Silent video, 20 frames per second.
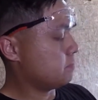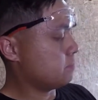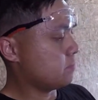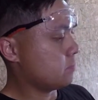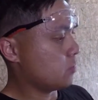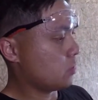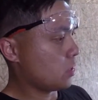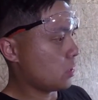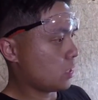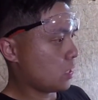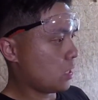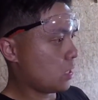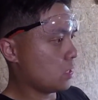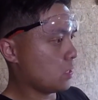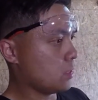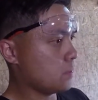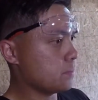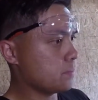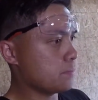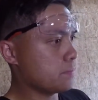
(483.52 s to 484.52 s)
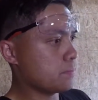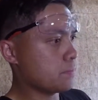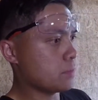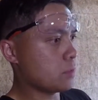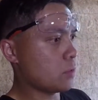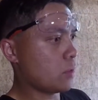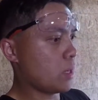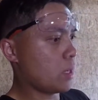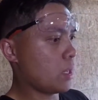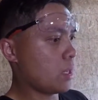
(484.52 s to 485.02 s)
what do you call it, the
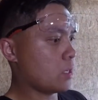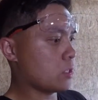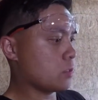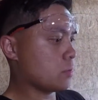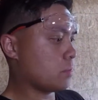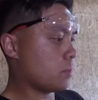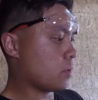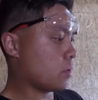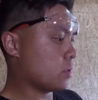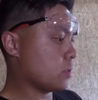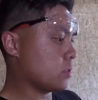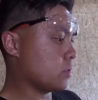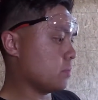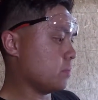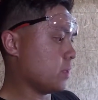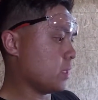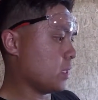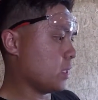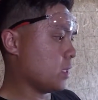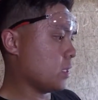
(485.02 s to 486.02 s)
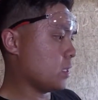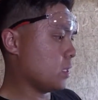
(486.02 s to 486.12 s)
radiator support to be